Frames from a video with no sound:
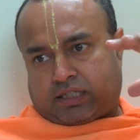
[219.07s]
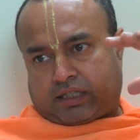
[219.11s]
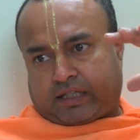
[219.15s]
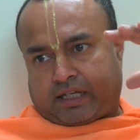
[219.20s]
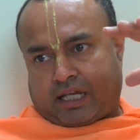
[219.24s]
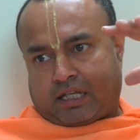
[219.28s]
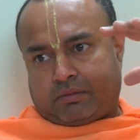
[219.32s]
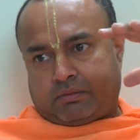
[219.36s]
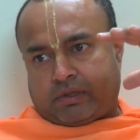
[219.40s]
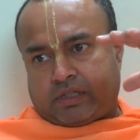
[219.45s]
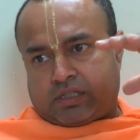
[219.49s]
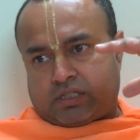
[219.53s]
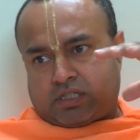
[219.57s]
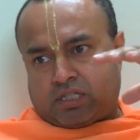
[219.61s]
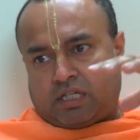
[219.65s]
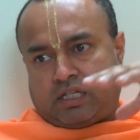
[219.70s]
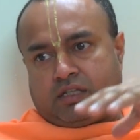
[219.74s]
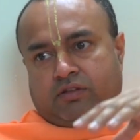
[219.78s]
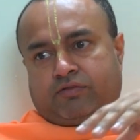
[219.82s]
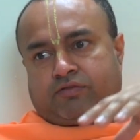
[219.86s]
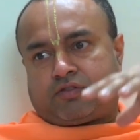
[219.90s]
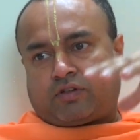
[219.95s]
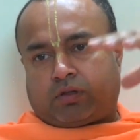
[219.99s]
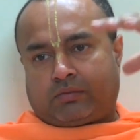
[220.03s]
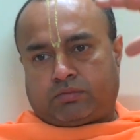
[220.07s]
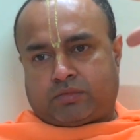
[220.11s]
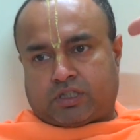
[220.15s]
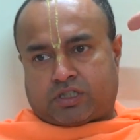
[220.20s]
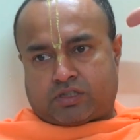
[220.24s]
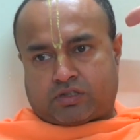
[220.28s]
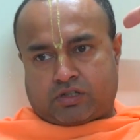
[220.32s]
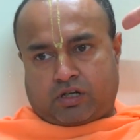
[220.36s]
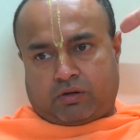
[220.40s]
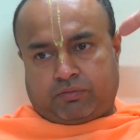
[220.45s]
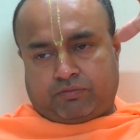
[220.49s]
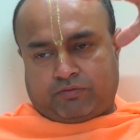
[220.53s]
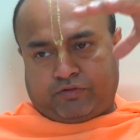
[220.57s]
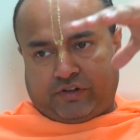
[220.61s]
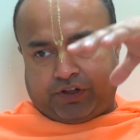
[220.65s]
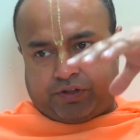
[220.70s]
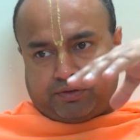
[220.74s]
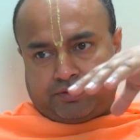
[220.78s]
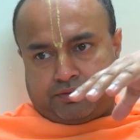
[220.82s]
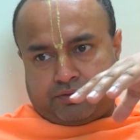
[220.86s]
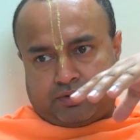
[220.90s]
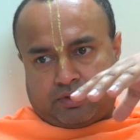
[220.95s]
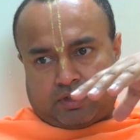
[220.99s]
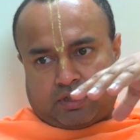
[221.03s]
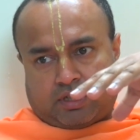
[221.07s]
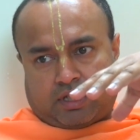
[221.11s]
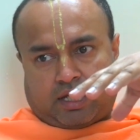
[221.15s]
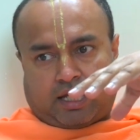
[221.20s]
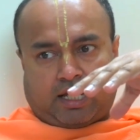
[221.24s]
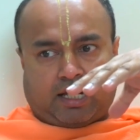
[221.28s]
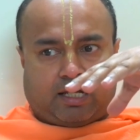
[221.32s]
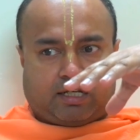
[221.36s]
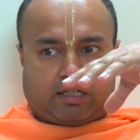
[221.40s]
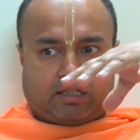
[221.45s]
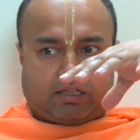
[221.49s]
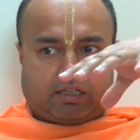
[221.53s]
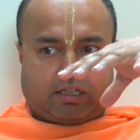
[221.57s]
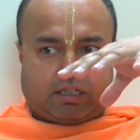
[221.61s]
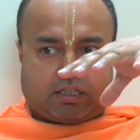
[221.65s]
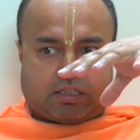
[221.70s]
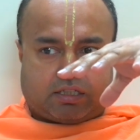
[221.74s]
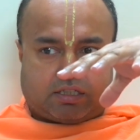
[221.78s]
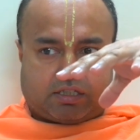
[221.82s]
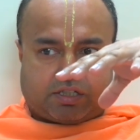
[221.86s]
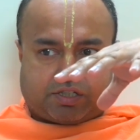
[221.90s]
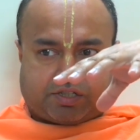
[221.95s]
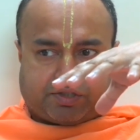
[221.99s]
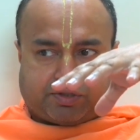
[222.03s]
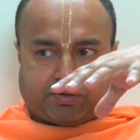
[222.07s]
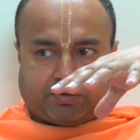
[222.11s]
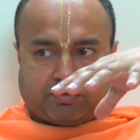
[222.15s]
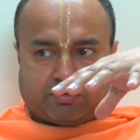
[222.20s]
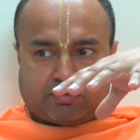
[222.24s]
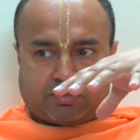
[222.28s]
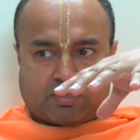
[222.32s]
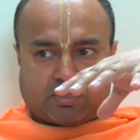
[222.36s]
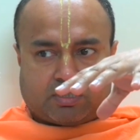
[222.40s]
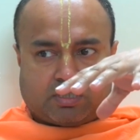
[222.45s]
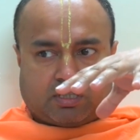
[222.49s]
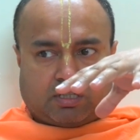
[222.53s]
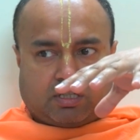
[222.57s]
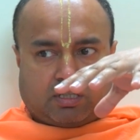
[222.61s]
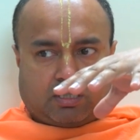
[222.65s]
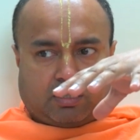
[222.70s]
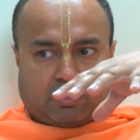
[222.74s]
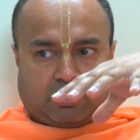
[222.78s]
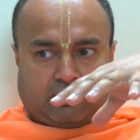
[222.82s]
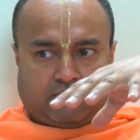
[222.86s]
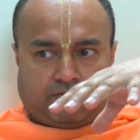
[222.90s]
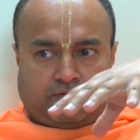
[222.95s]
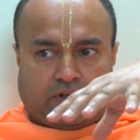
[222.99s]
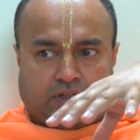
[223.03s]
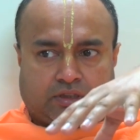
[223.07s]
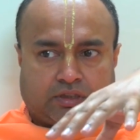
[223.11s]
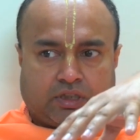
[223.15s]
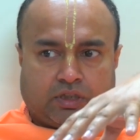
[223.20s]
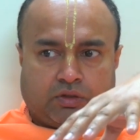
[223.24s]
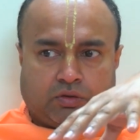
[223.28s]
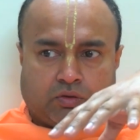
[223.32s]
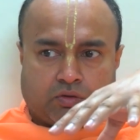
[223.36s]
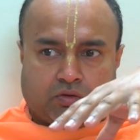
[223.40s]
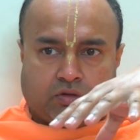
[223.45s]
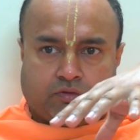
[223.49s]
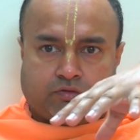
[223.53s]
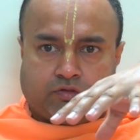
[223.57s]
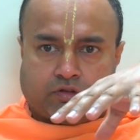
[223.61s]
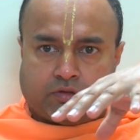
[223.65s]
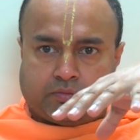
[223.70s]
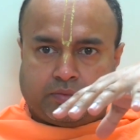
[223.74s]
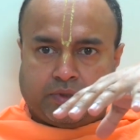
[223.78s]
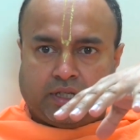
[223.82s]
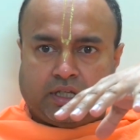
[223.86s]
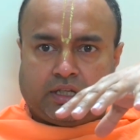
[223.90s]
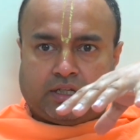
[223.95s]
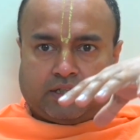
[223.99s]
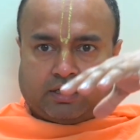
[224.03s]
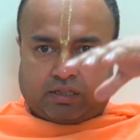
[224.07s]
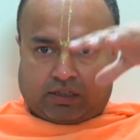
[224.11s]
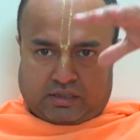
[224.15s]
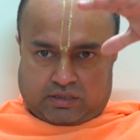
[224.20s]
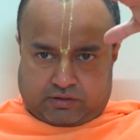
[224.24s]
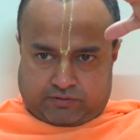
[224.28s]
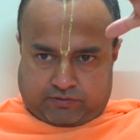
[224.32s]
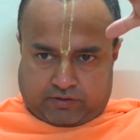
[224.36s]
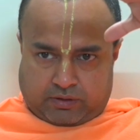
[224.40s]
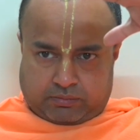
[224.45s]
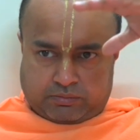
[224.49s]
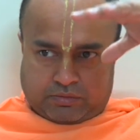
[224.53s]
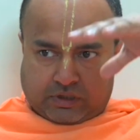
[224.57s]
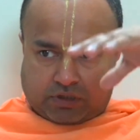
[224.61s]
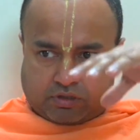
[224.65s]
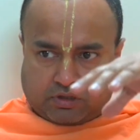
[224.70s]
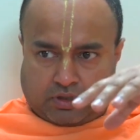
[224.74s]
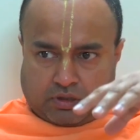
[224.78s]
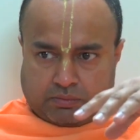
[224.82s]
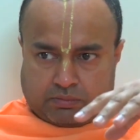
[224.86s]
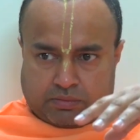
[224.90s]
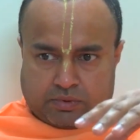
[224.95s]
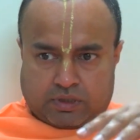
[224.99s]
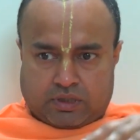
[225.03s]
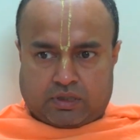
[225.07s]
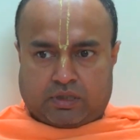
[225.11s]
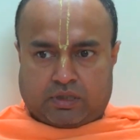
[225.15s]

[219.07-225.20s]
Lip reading: can be seen from the top view, and it shows what the logo would be from the top.